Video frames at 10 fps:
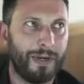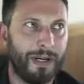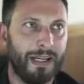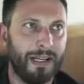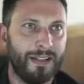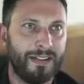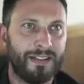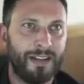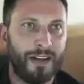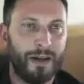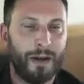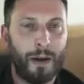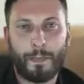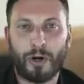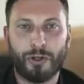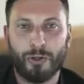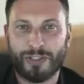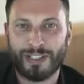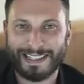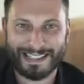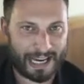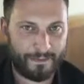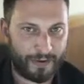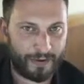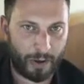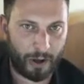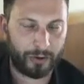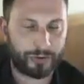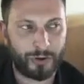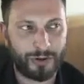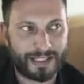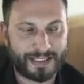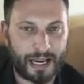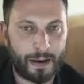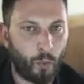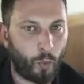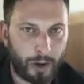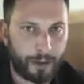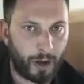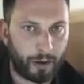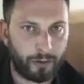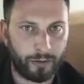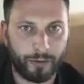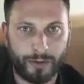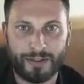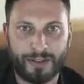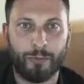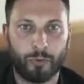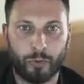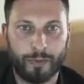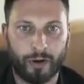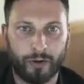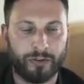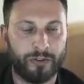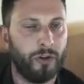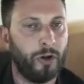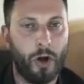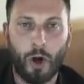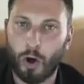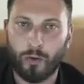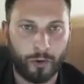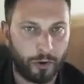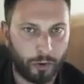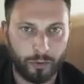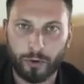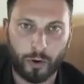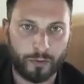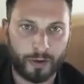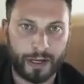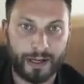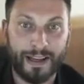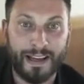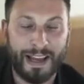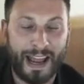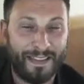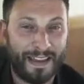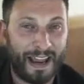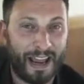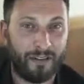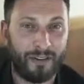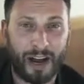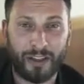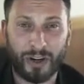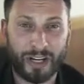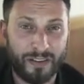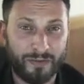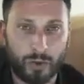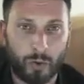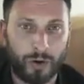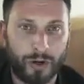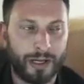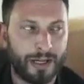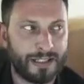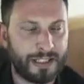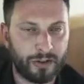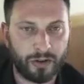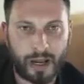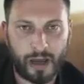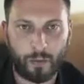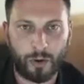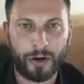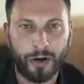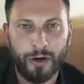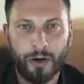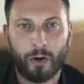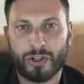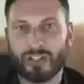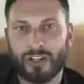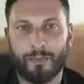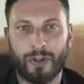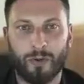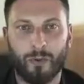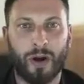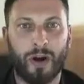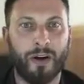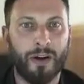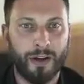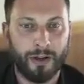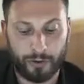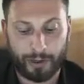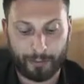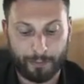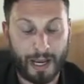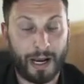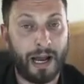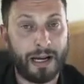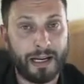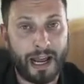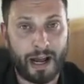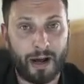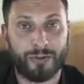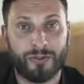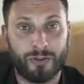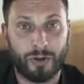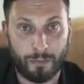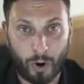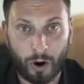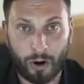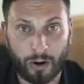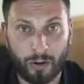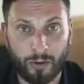is producing the same 5 models or the same 1 model or the same 3 models over and over and over again. And they have either an inventory, a dealer network, or something where you're like, man, I need a house tomorrow.